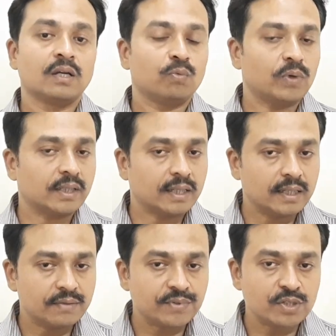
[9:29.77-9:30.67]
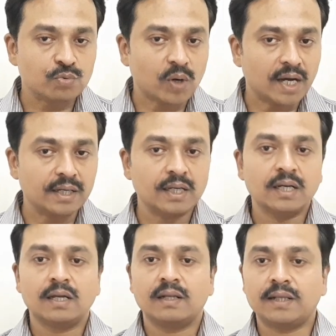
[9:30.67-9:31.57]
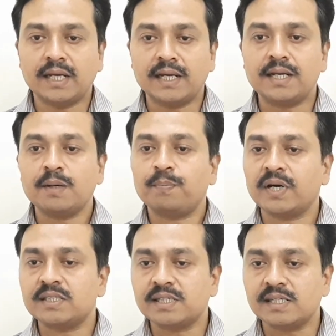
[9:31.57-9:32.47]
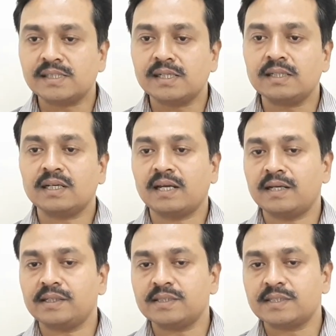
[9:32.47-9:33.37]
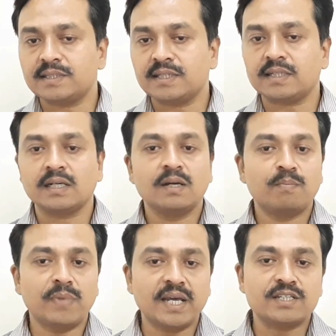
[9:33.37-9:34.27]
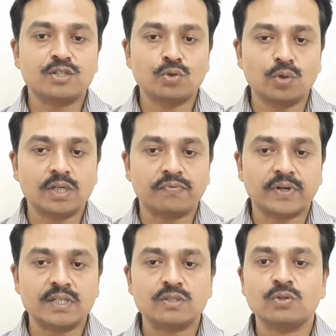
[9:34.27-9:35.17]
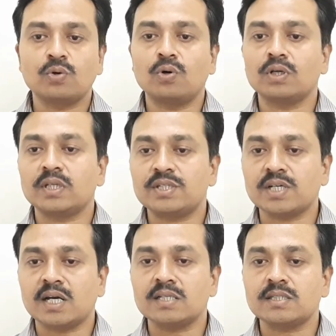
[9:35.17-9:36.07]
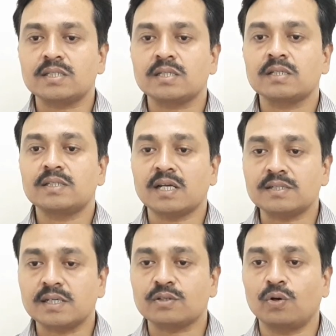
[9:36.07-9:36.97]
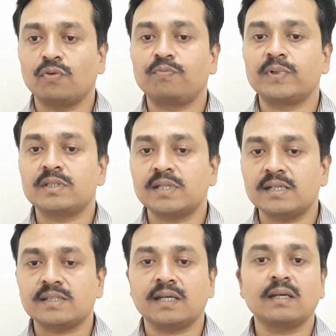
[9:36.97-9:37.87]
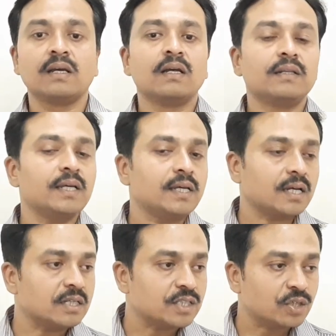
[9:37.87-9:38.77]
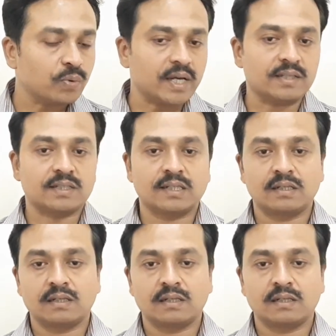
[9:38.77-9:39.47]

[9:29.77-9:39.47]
When the lift is 1, then purchasing the antecedent makes no difference on the chances of purchasing the consequent.